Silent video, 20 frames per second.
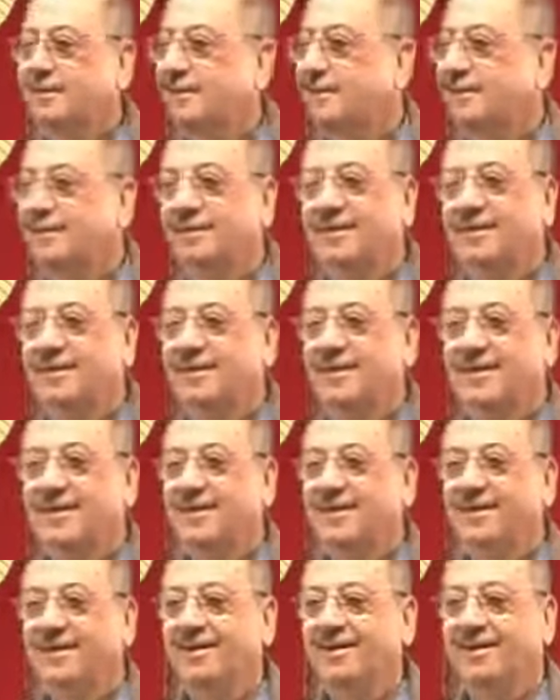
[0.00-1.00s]
Huh?
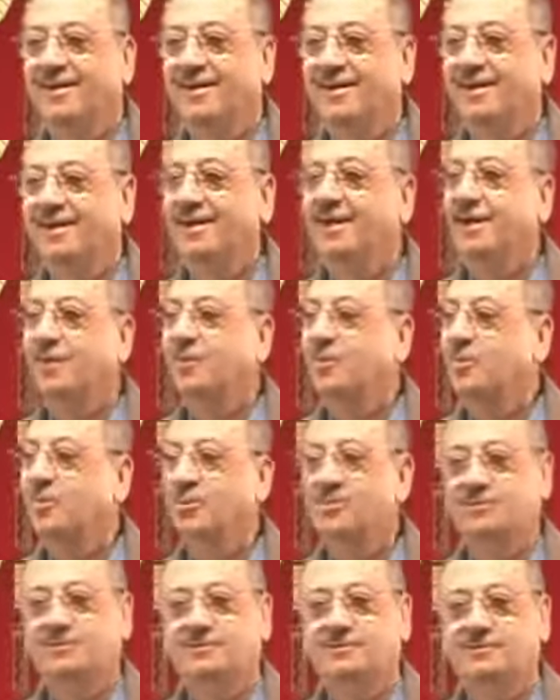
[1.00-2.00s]
He almost
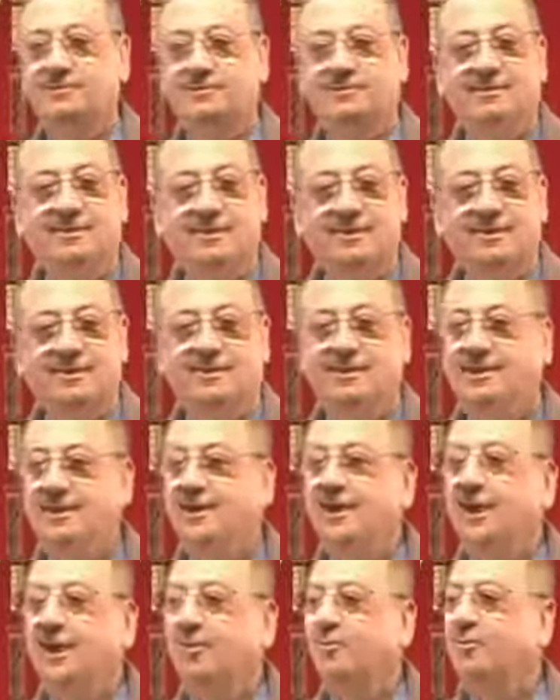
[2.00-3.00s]

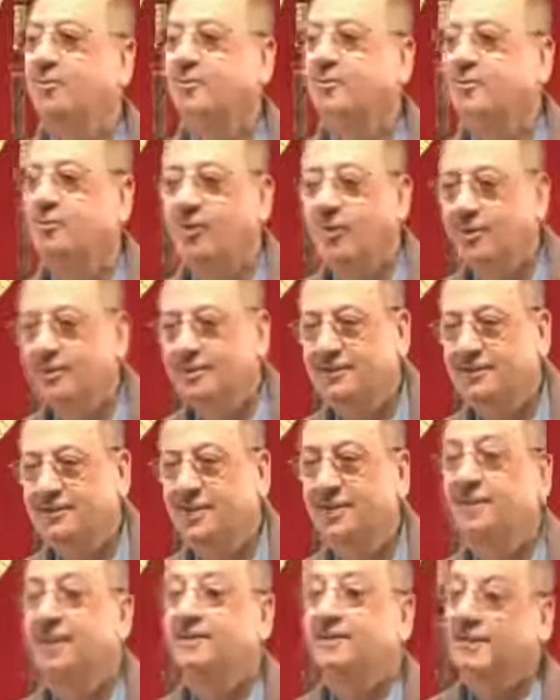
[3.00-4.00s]
what?
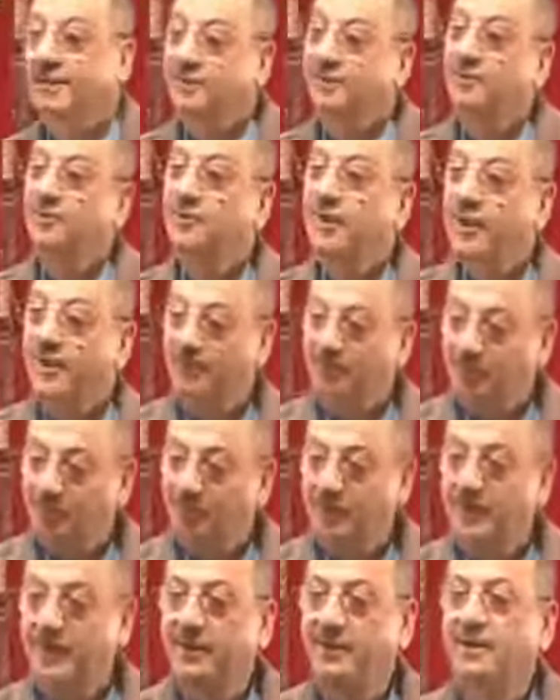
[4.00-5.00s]
Then you have to
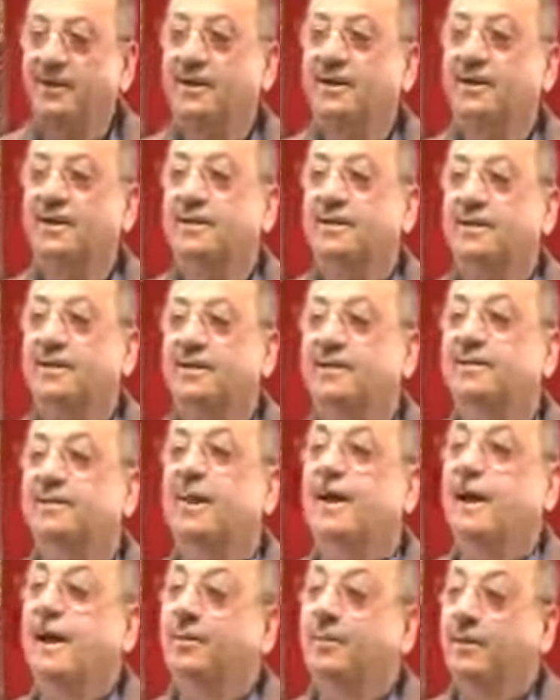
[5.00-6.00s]
bring the
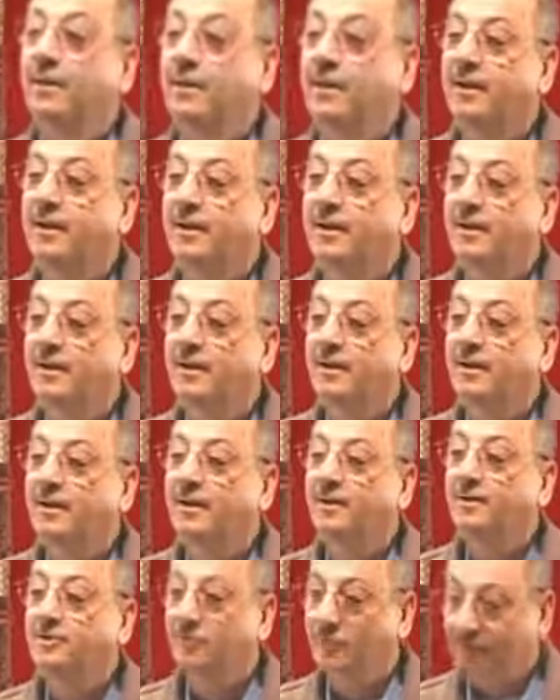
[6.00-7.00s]
khabar to
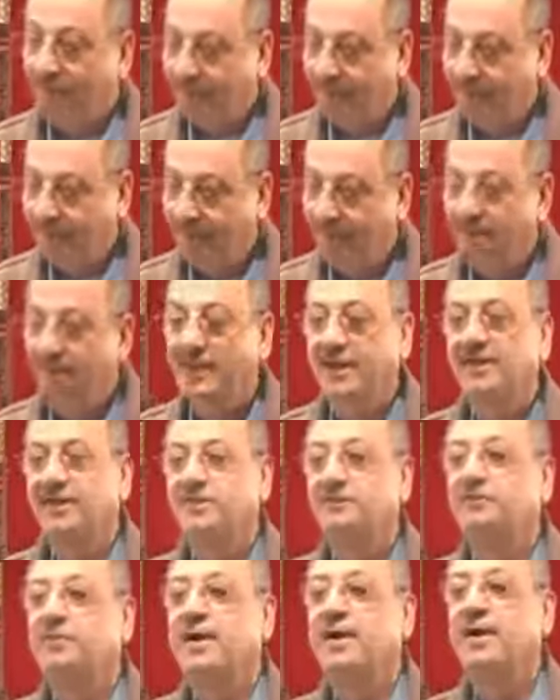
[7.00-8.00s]
complete. That is why
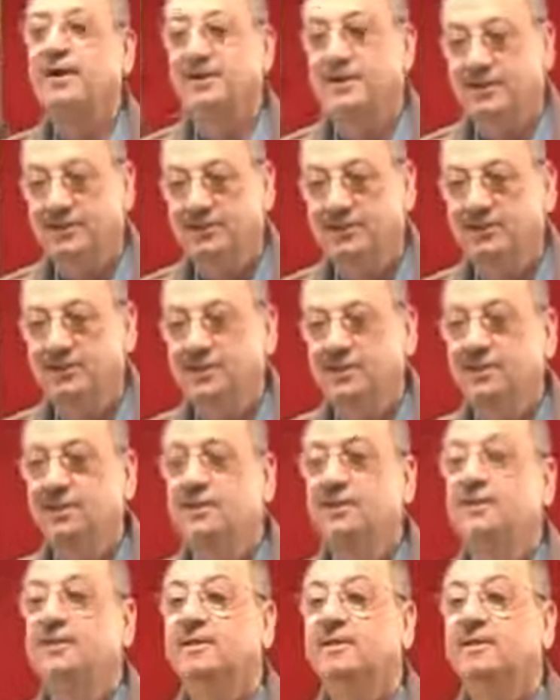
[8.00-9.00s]
it is
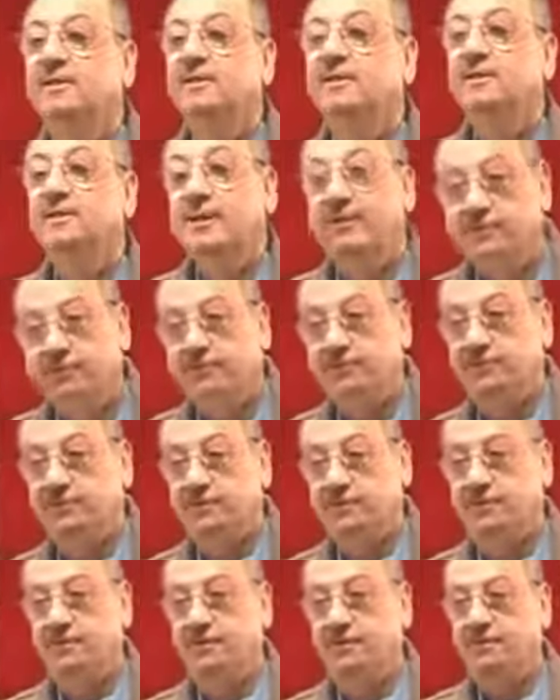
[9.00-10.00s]
deficient.
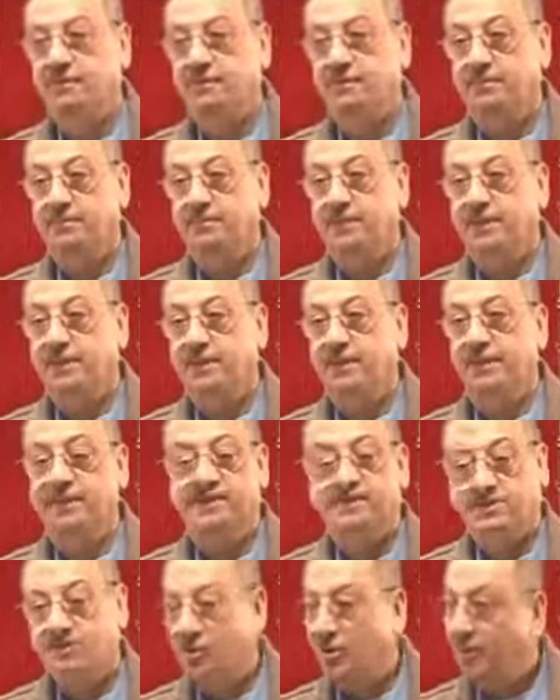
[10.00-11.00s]
It's not
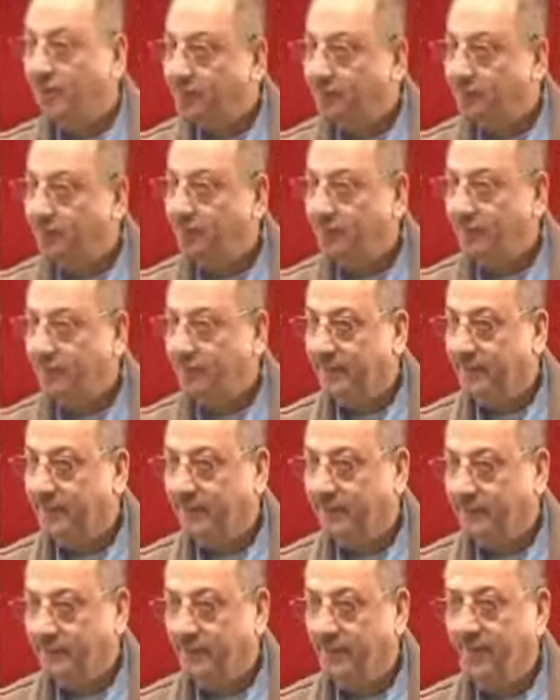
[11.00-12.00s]
a complete. Huh?
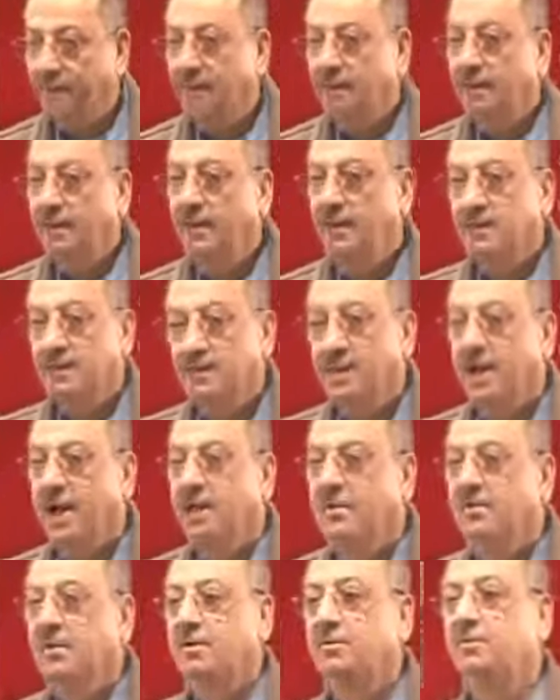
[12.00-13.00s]
Nama,
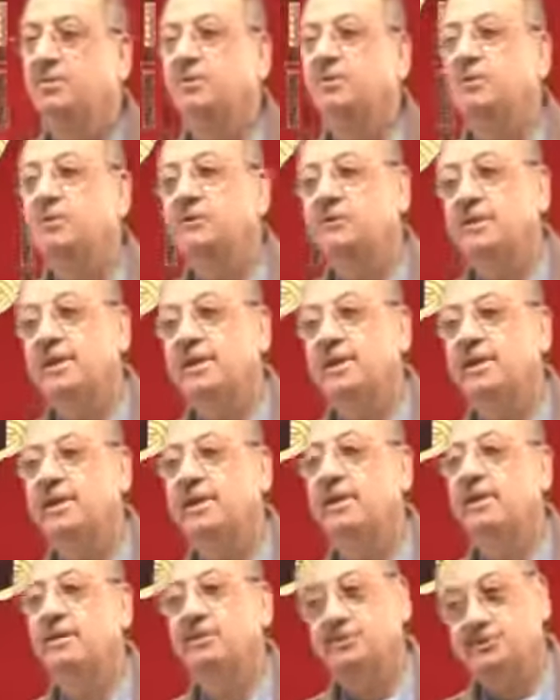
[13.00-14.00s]
you will say it is
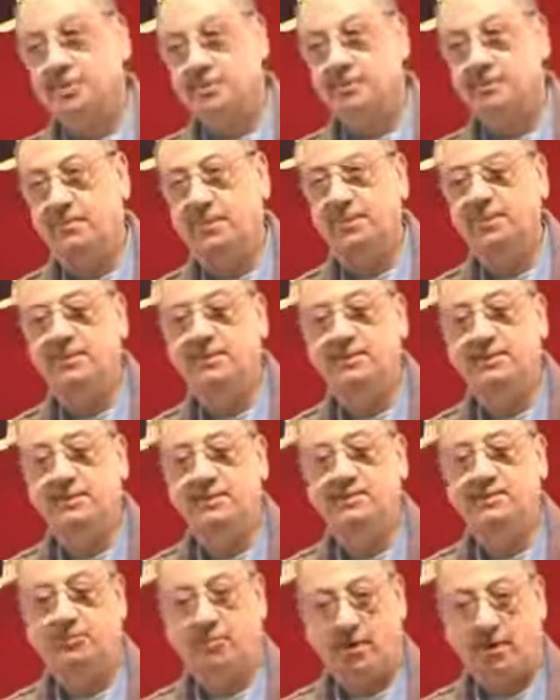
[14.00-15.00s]
complete
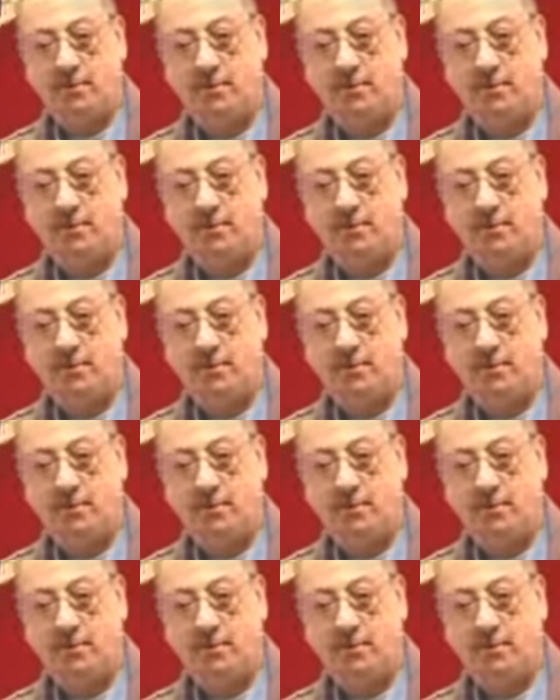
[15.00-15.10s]
verb.